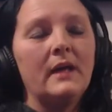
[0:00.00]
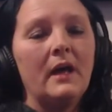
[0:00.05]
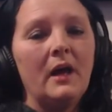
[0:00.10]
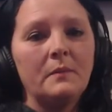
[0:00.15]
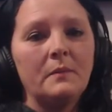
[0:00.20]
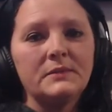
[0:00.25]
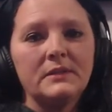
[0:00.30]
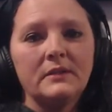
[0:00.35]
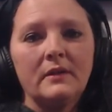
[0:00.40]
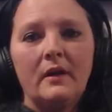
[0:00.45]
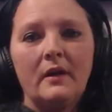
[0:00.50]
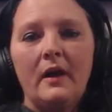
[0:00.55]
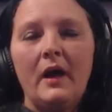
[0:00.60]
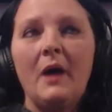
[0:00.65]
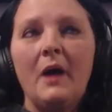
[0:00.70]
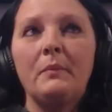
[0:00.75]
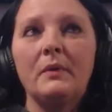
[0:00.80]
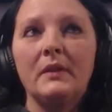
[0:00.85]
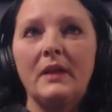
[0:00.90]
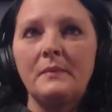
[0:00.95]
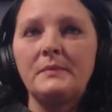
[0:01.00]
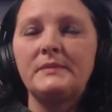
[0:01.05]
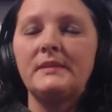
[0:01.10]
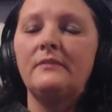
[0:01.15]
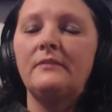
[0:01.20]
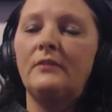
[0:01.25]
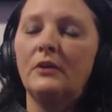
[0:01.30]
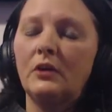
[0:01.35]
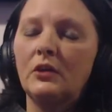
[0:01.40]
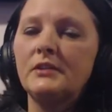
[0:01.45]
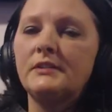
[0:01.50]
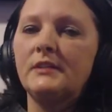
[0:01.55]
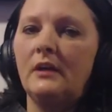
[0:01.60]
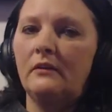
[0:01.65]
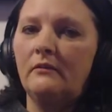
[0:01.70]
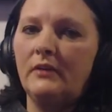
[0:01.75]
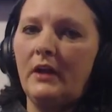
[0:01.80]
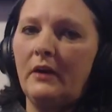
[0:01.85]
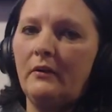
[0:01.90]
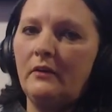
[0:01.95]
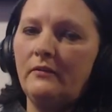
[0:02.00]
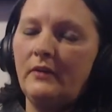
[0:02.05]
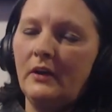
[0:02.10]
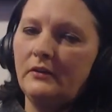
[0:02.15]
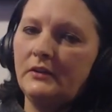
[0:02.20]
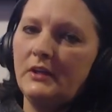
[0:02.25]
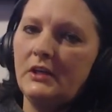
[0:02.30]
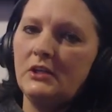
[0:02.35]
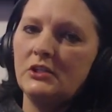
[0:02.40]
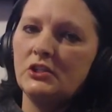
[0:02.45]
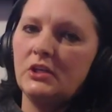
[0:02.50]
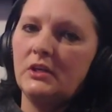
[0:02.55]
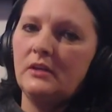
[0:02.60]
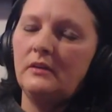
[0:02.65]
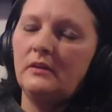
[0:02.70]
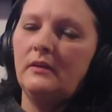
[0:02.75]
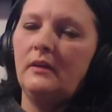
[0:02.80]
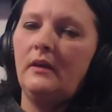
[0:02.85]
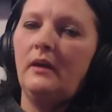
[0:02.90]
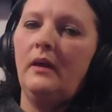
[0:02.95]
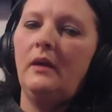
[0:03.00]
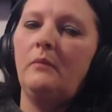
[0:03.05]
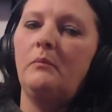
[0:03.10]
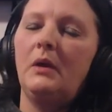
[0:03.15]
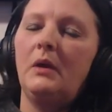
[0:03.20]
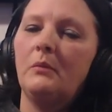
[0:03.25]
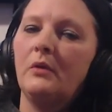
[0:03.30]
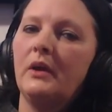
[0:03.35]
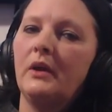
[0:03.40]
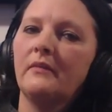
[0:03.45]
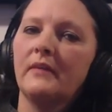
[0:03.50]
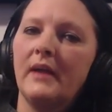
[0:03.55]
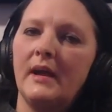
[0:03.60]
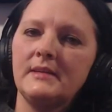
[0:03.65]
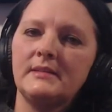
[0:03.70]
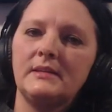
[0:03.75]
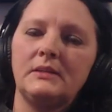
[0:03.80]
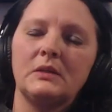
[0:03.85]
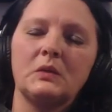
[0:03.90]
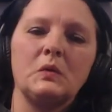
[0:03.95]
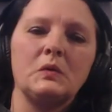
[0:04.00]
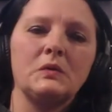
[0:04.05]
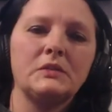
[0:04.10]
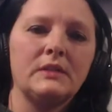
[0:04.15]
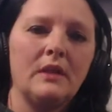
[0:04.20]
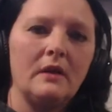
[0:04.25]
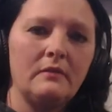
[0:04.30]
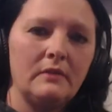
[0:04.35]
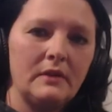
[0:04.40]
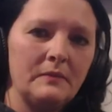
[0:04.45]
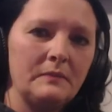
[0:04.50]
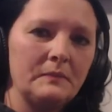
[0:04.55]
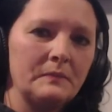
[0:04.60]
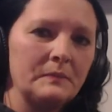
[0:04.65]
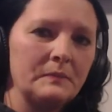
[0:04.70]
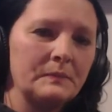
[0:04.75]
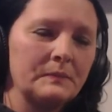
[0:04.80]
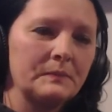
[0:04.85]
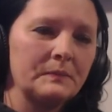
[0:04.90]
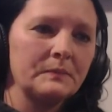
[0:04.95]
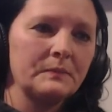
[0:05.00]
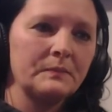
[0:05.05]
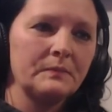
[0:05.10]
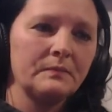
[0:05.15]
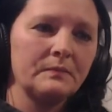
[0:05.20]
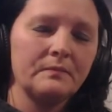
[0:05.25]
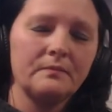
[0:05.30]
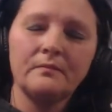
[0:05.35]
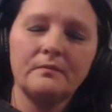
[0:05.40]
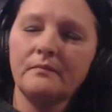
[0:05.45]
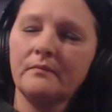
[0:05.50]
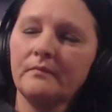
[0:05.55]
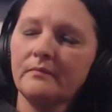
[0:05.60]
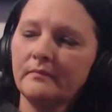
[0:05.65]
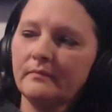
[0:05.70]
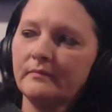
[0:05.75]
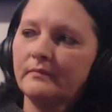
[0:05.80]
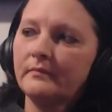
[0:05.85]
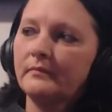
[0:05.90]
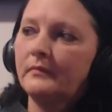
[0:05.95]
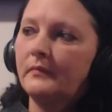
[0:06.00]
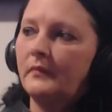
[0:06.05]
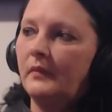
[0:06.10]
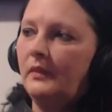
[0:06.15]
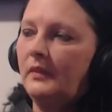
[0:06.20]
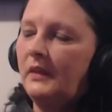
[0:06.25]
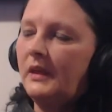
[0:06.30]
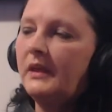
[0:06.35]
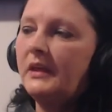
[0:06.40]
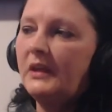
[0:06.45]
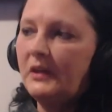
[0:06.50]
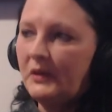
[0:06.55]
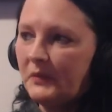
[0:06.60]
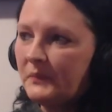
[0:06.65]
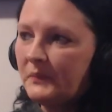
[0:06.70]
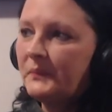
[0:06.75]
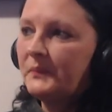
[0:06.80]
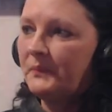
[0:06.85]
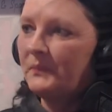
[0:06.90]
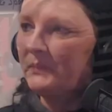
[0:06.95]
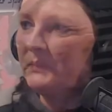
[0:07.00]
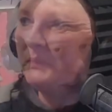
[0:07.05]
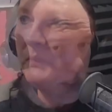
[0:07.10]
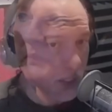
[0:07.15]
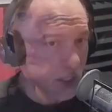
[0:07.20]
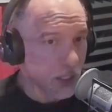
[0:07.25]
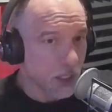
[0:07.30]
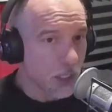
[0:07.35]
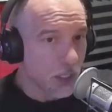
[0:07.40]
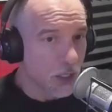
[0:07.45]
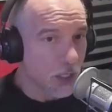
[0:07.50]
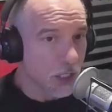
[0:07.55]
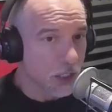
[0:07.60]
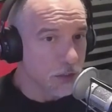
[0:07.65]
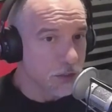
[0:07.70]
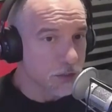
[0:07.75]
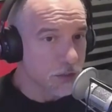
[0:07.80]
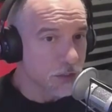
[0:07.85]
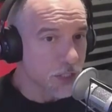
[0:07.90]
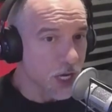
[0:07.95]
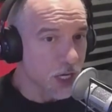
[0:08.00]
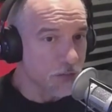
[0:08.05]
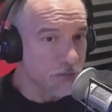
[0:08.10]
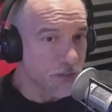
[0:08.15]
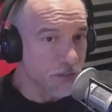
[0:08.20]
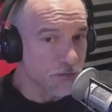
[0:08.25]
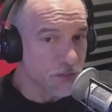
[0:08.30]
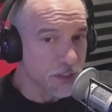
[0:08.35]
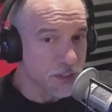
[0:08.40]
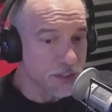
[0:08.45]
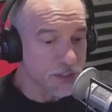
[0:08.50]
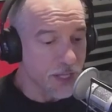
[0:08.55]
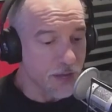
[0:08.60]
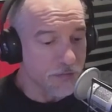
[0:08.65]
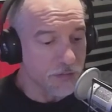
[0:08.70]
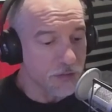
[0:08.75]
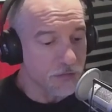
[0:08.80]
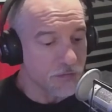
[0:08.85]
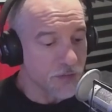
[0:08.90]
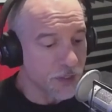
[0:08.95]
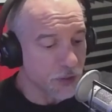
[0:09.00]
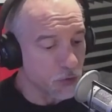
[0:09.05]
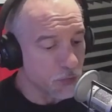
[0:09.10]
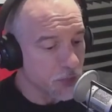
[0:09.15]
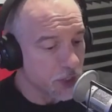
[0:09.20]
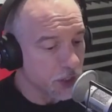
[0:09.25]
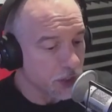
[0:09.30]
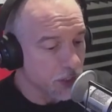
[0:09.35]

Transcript: the Epilepsy Field of Sunflower Foundation in memory of Cassie Nicole Slavin. Thank you for coming in today, Tara. Thank you. It's 9:57, final minute